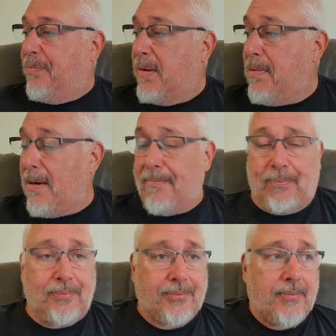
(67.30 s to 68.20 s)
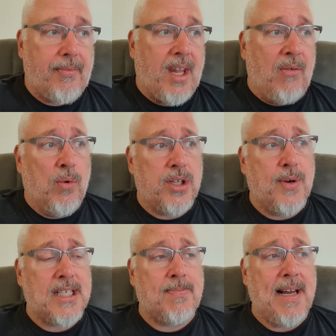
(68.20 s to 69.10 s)
But what do
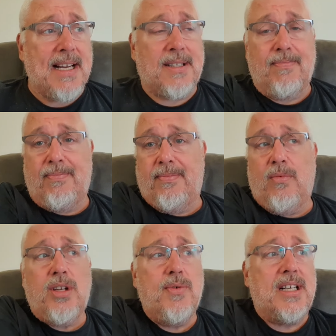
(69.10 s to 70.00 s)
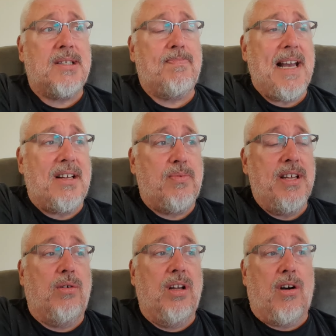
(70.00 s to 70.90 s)
you expect? What do you expect when
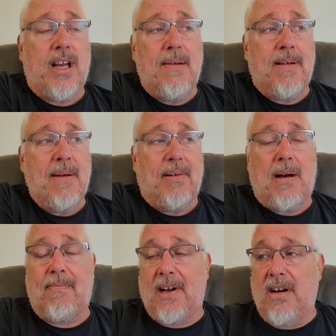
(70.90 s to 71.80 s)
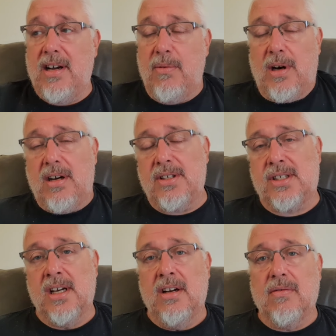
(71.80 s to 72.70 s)
you're locking people up for hurty
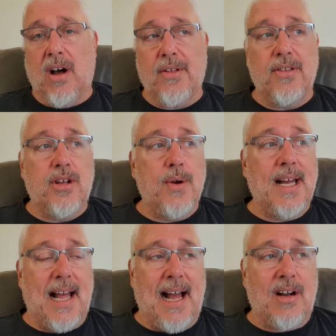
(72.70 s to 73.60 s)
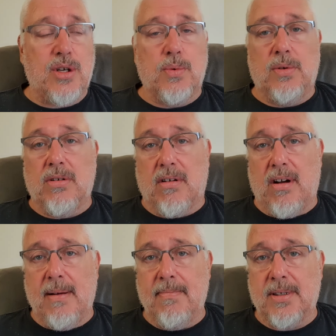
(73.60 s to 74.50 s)
words rather than doing actual
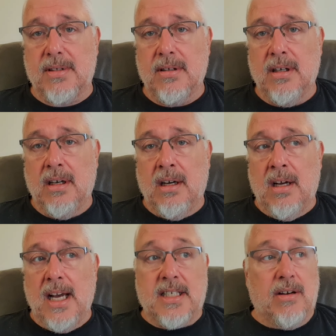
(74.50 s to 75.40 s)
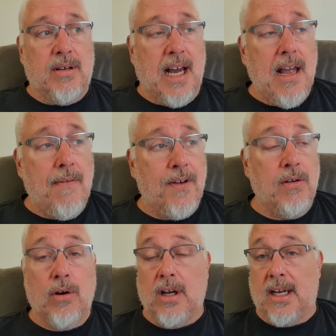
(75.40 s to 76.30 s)
crimes? It's okay if you
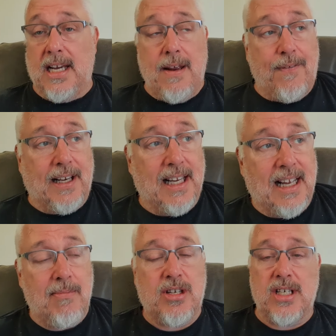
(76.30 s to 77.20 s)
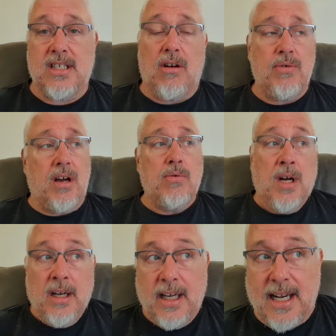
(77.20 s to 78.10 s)
look at kiddie fiddling images. Oh, no,
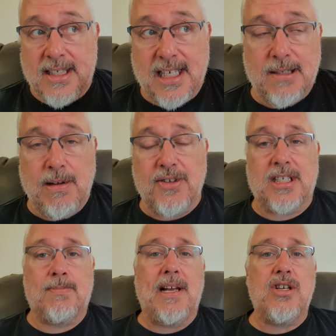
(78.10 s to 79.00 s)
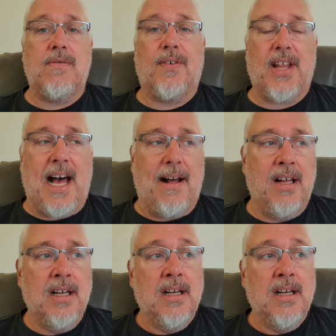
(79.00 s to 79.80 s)
you get a 6-month suspension for that.